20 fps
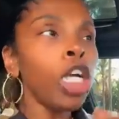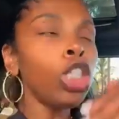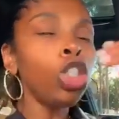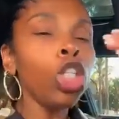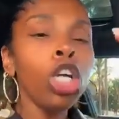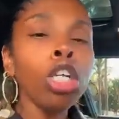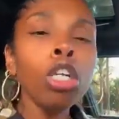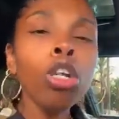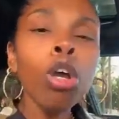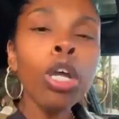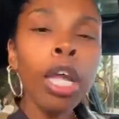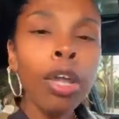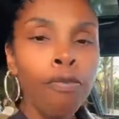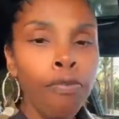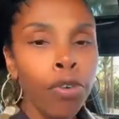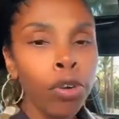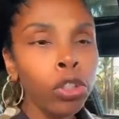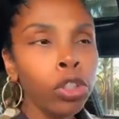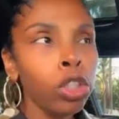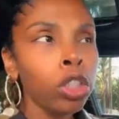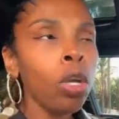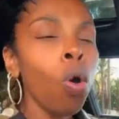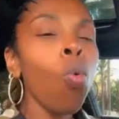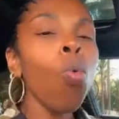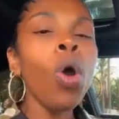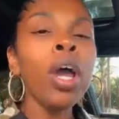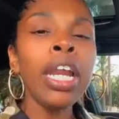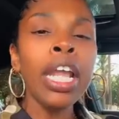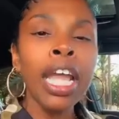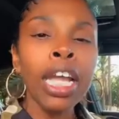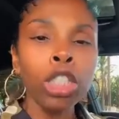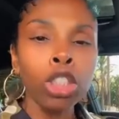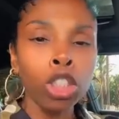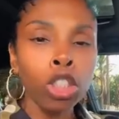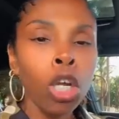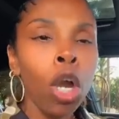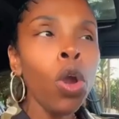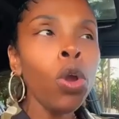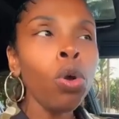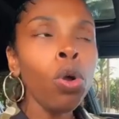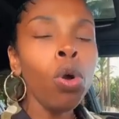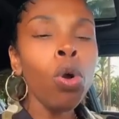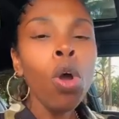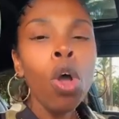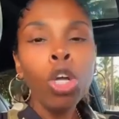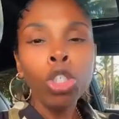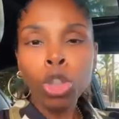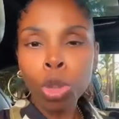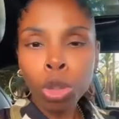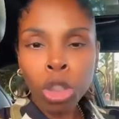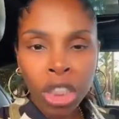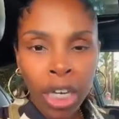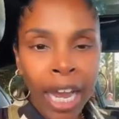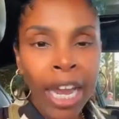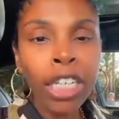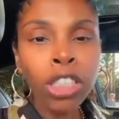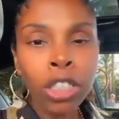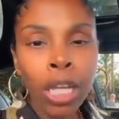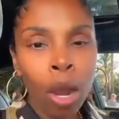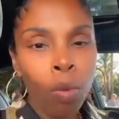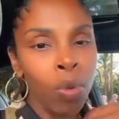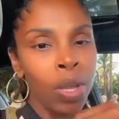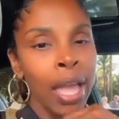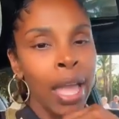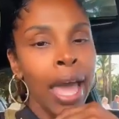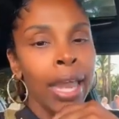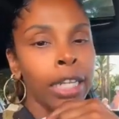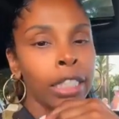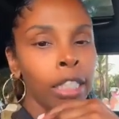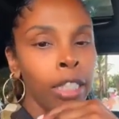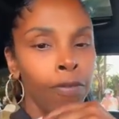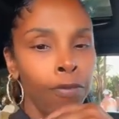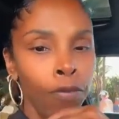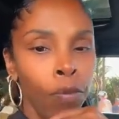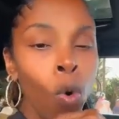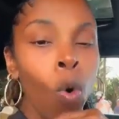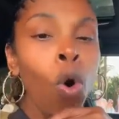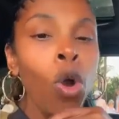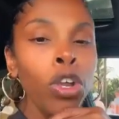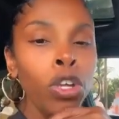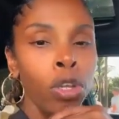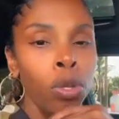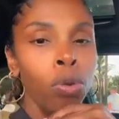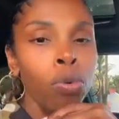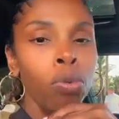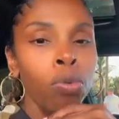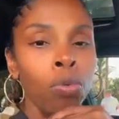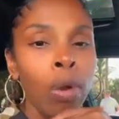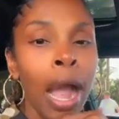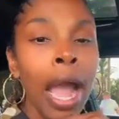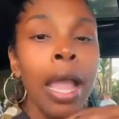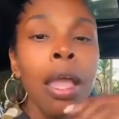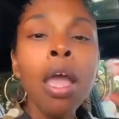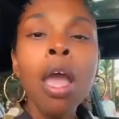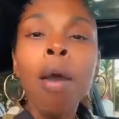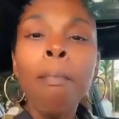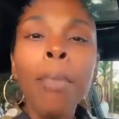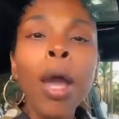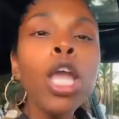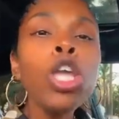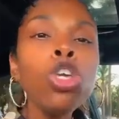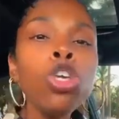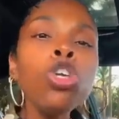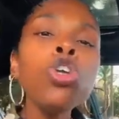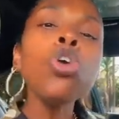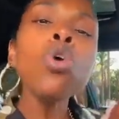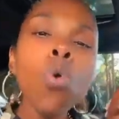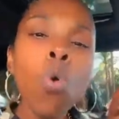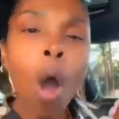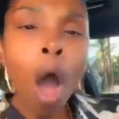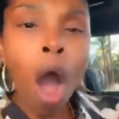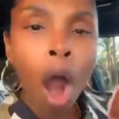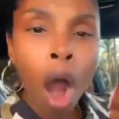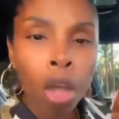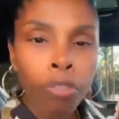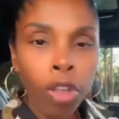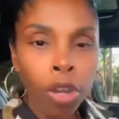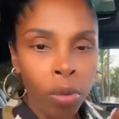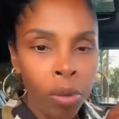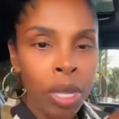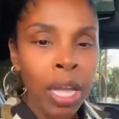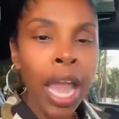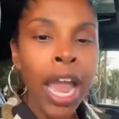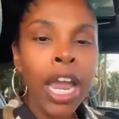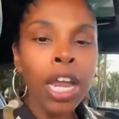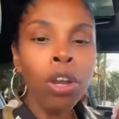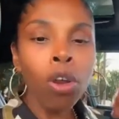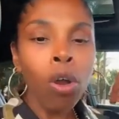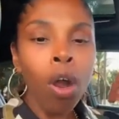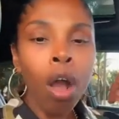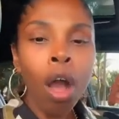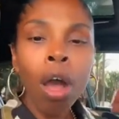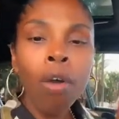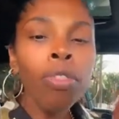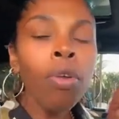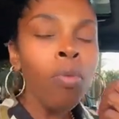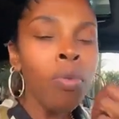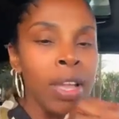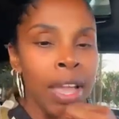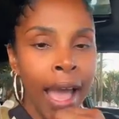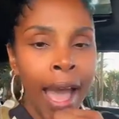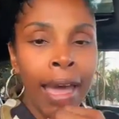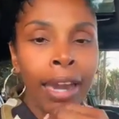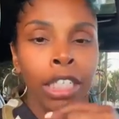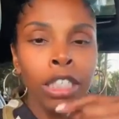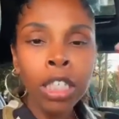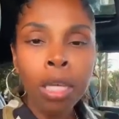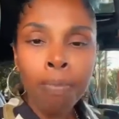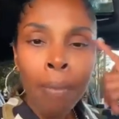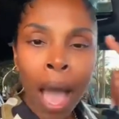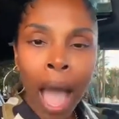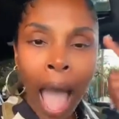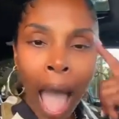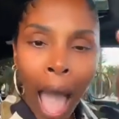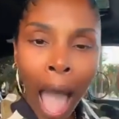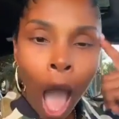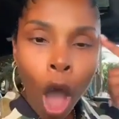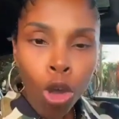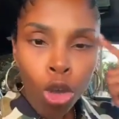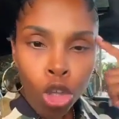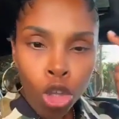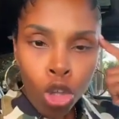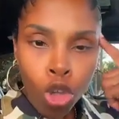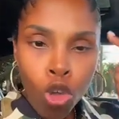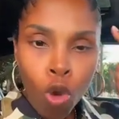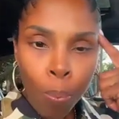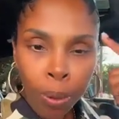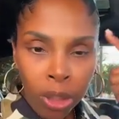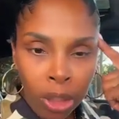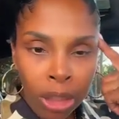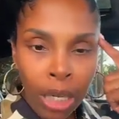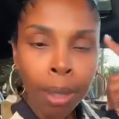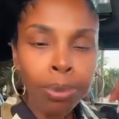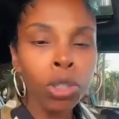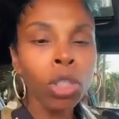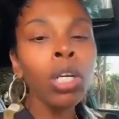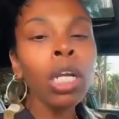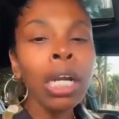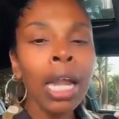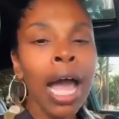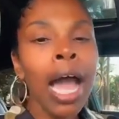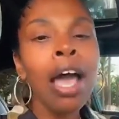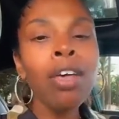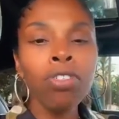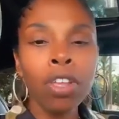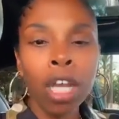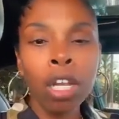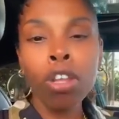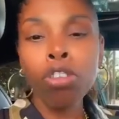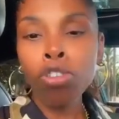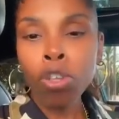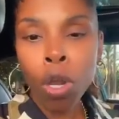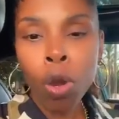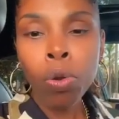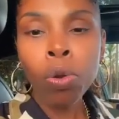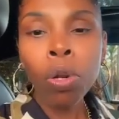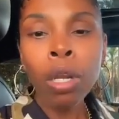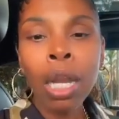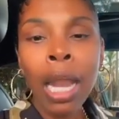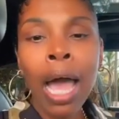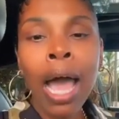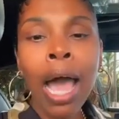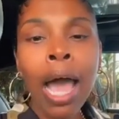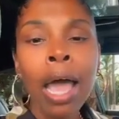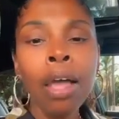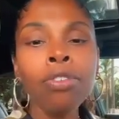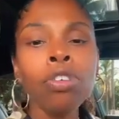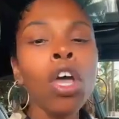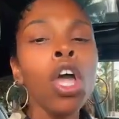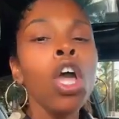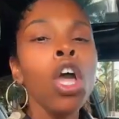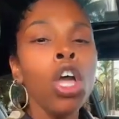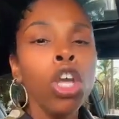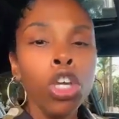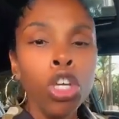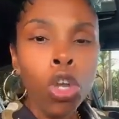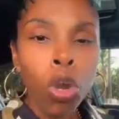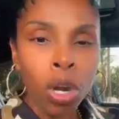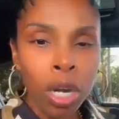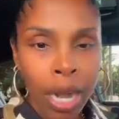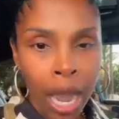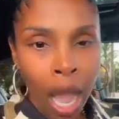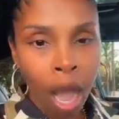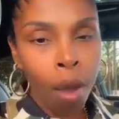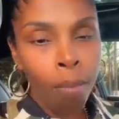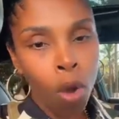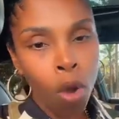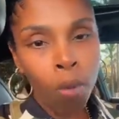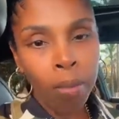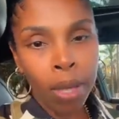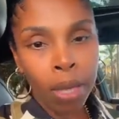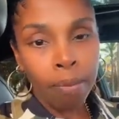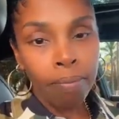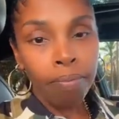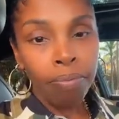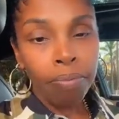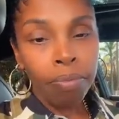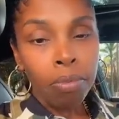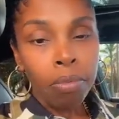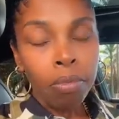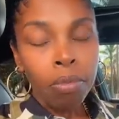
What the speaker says: because you're looking for someone external to change that reality for you, right? But you are the creator of the reality by how you perceptualize and internalize your now moment.